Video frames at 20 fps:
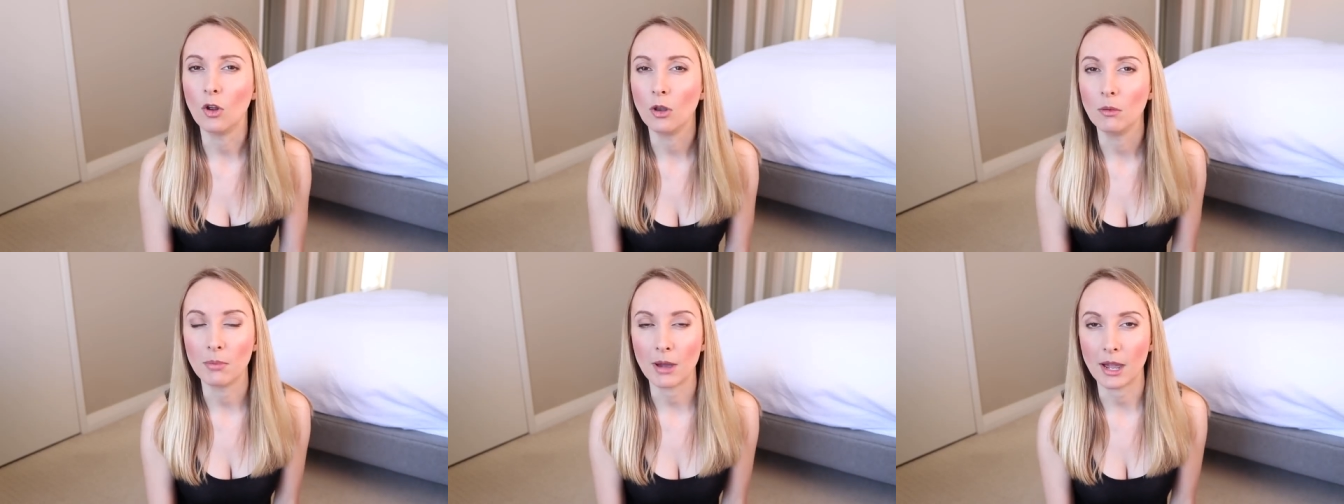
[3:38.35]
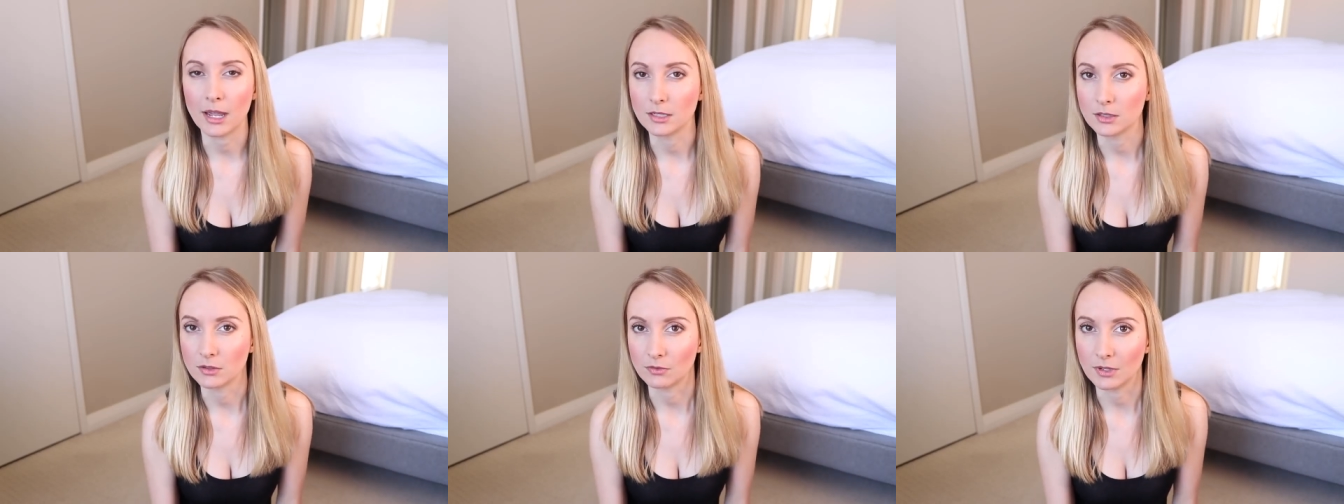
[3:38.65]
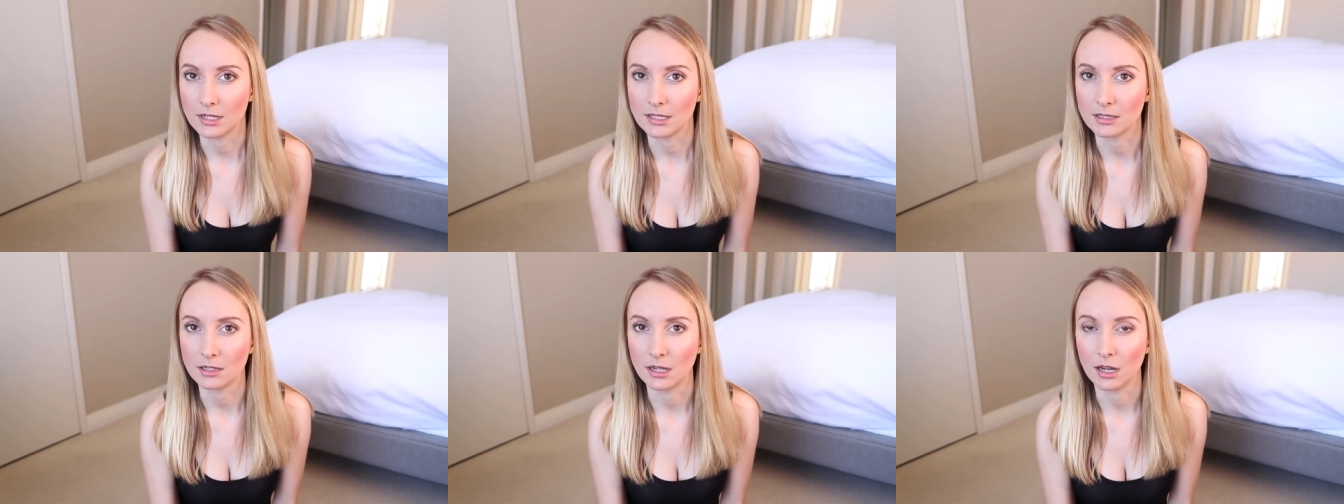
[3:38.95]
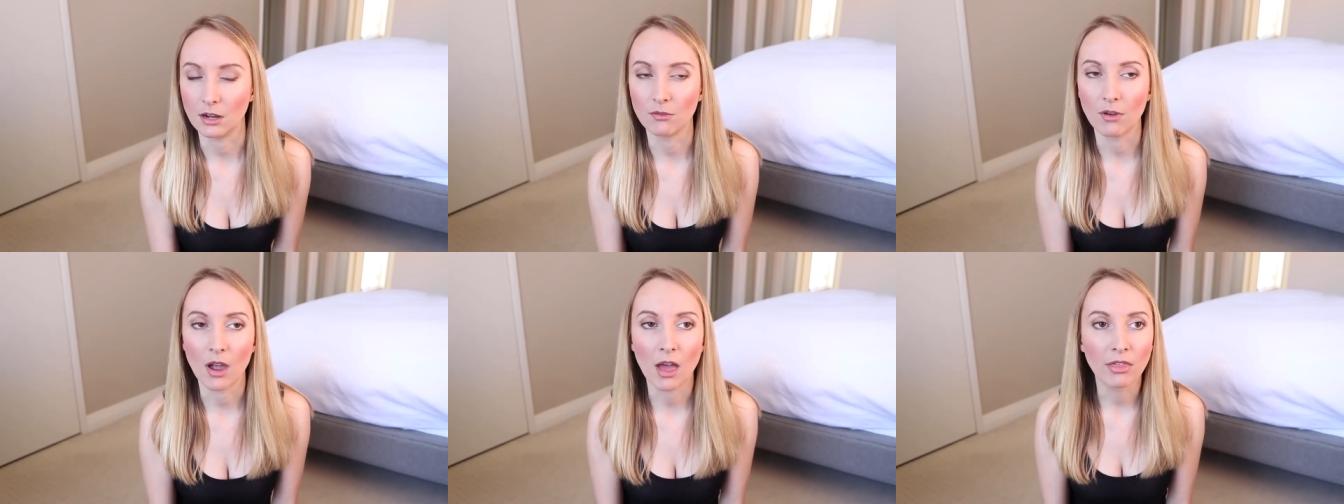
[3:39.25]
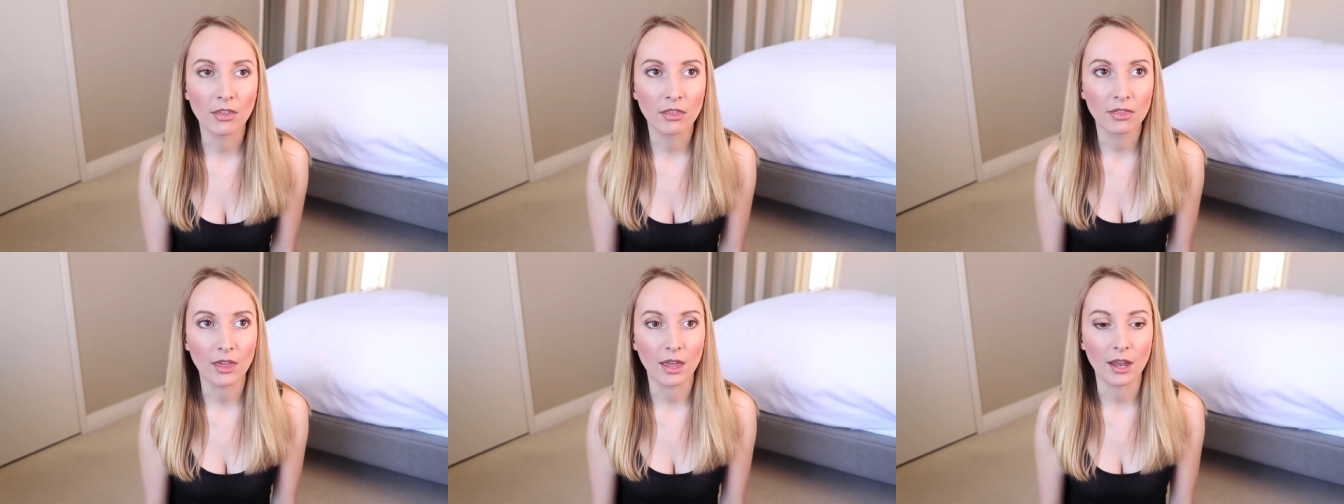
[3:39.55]
non biased reasoning
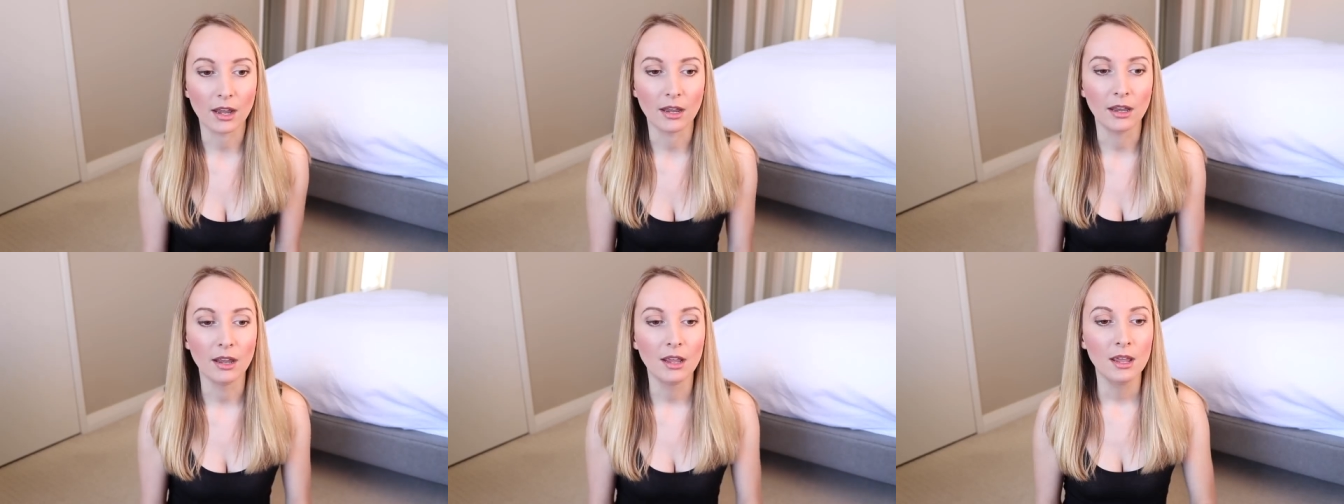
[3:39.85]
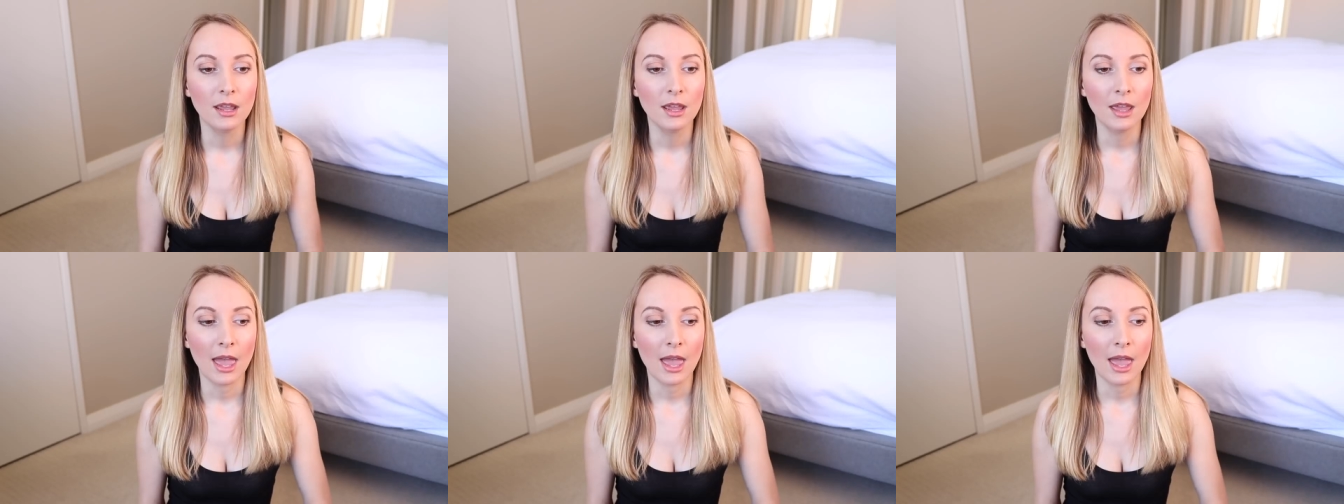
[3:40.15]
rather than